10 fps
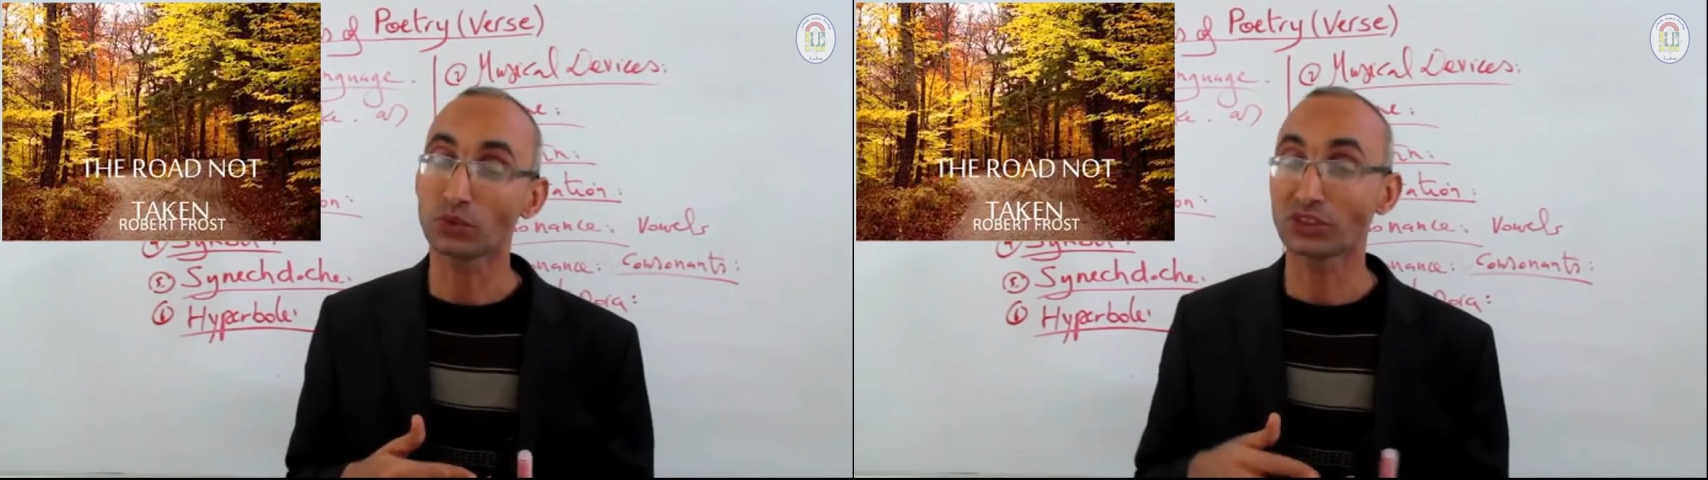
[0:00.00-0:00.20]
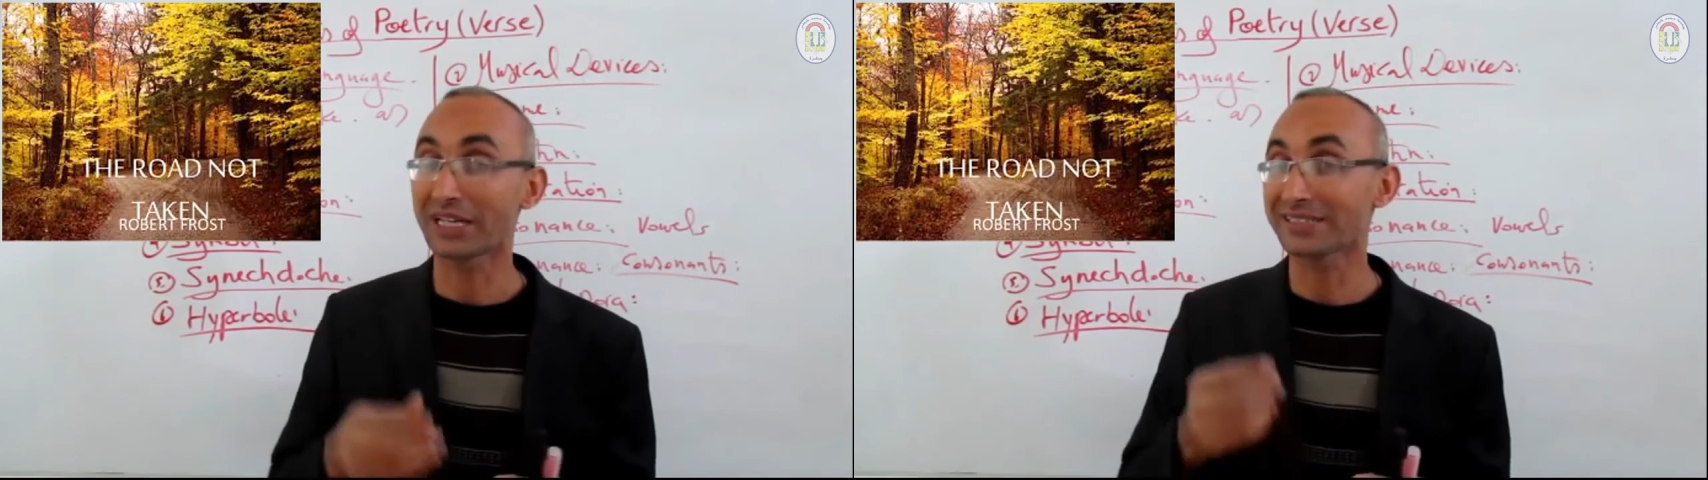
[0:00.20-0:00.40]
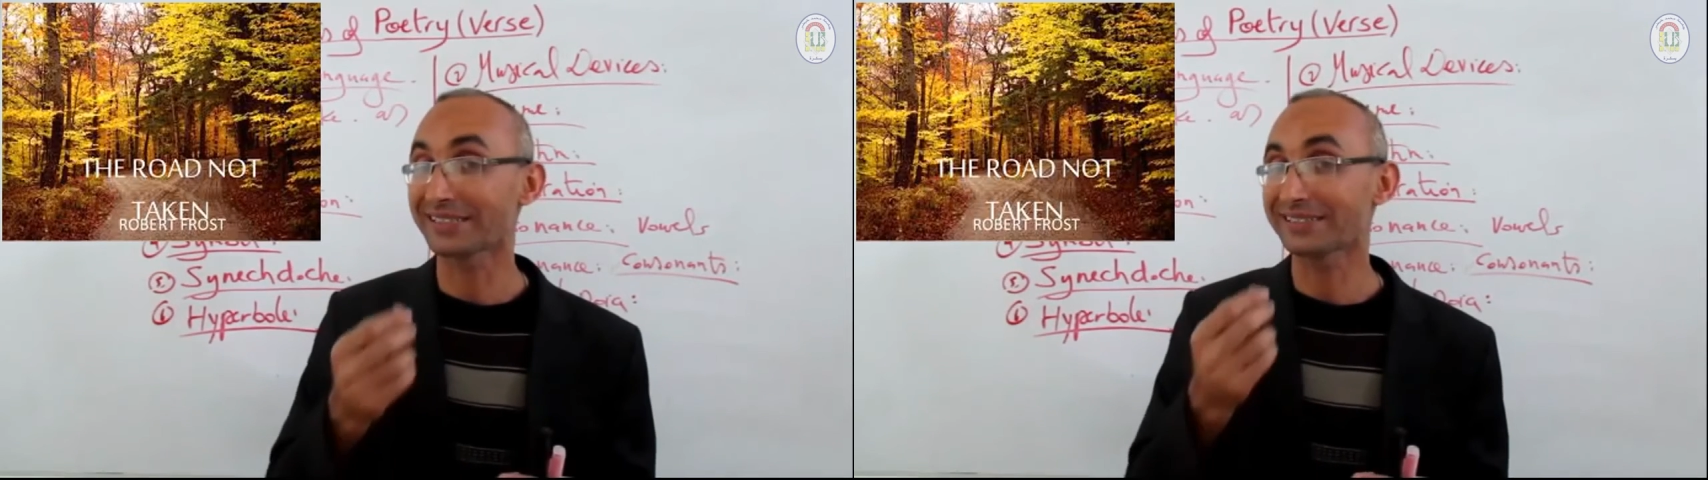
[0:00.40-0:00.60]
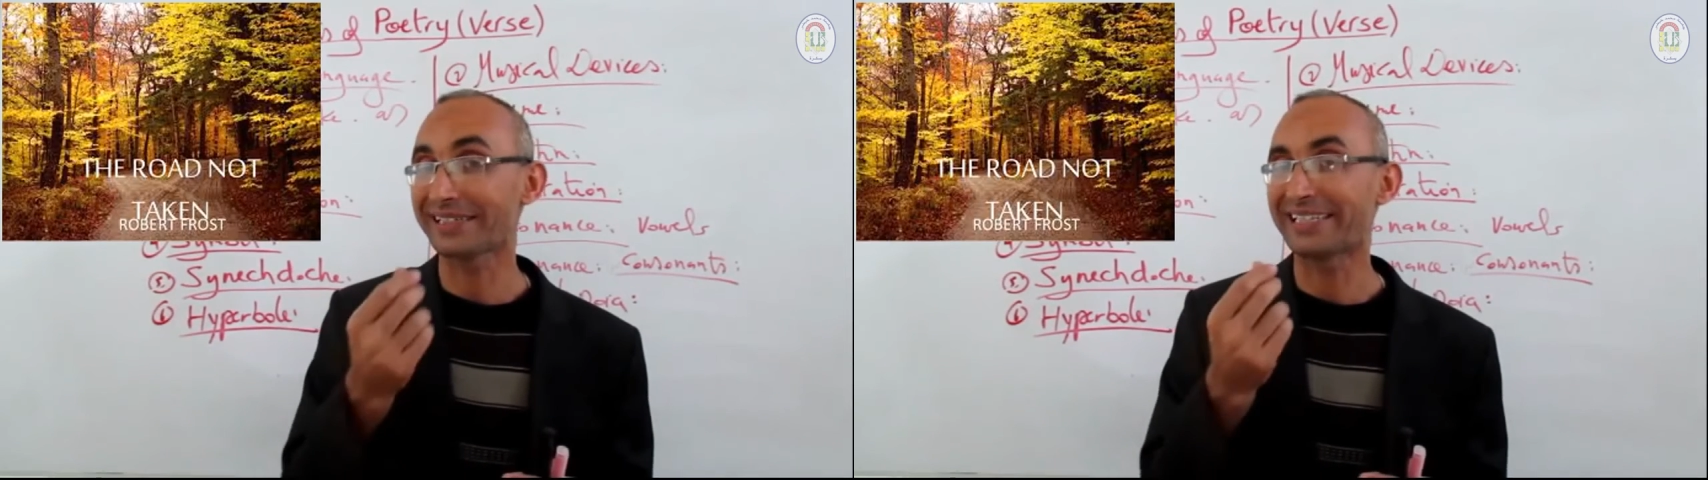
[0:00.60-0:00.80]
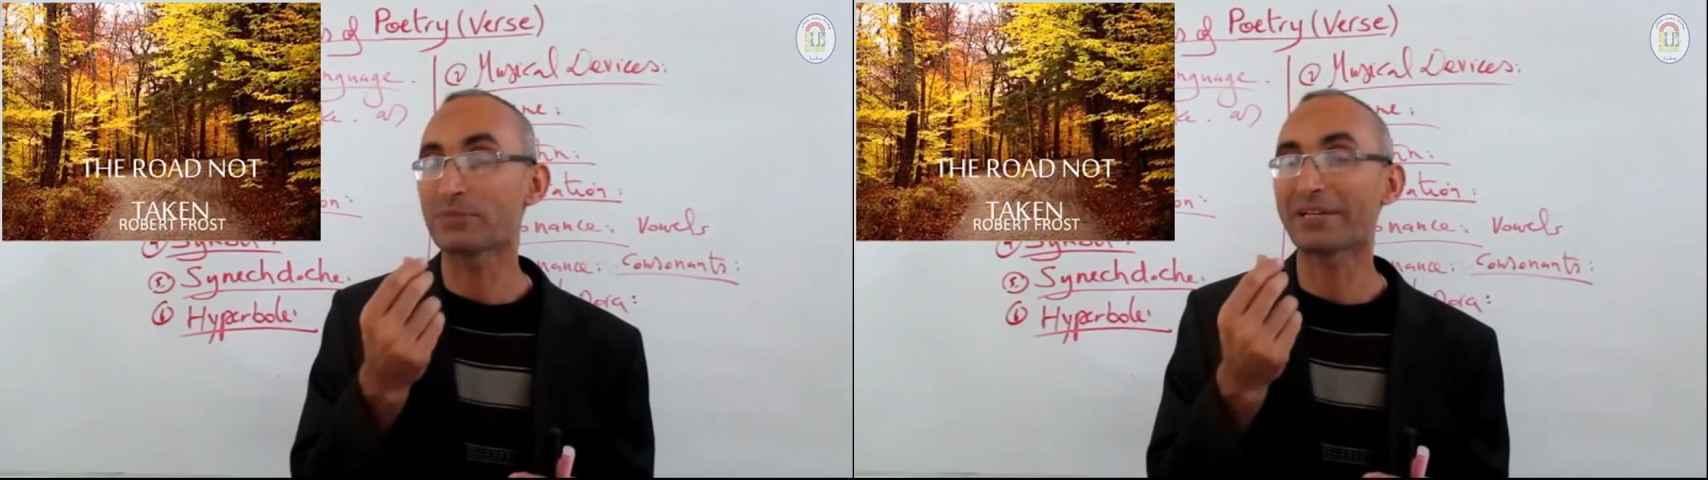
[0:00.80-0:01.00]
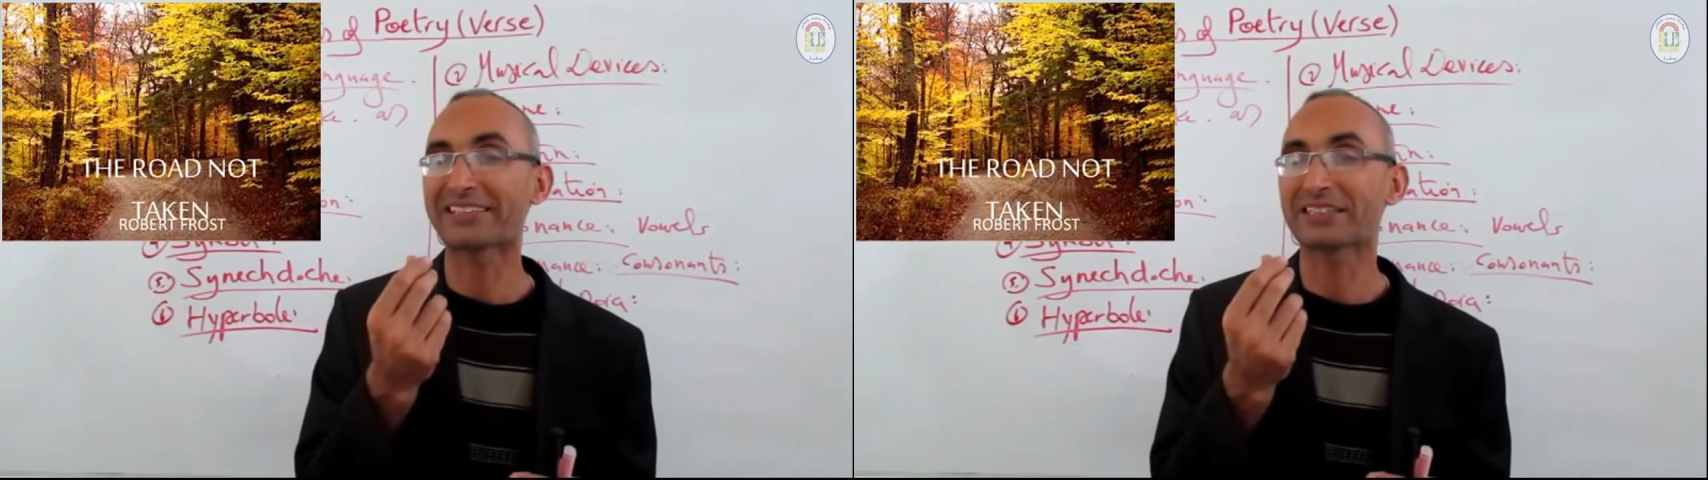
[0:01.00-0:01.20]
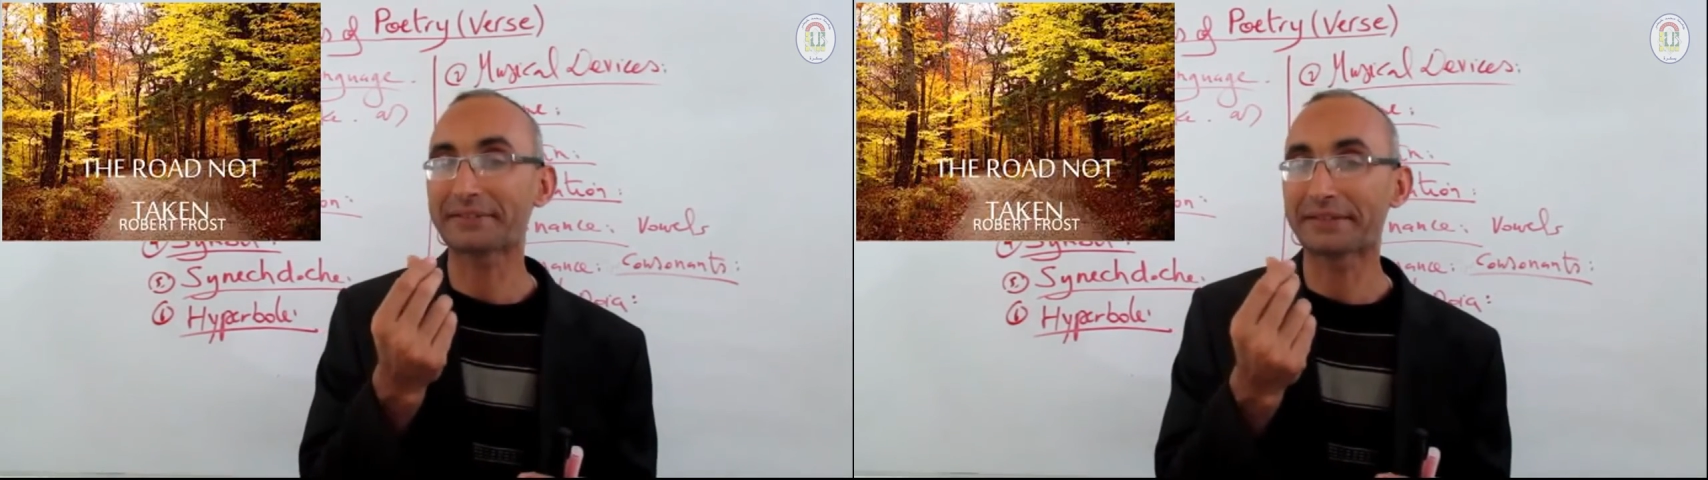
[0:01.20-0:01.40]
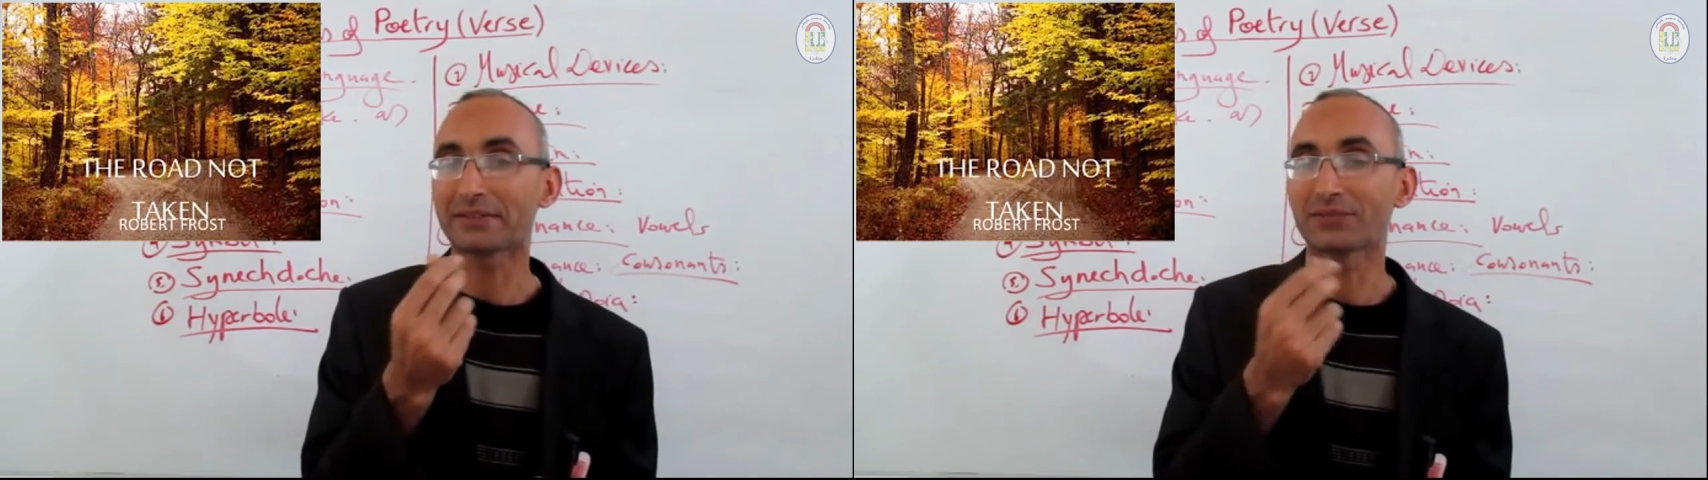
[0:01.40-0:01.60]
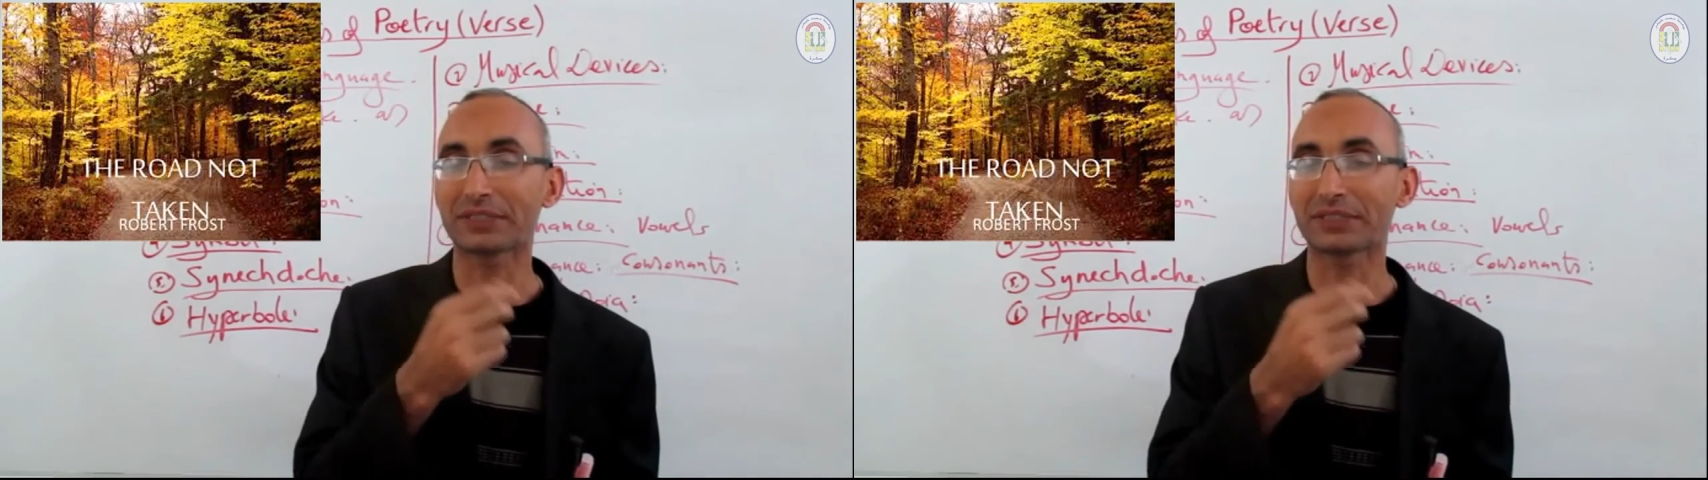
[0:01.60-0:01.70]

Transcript: which has that humanitarian,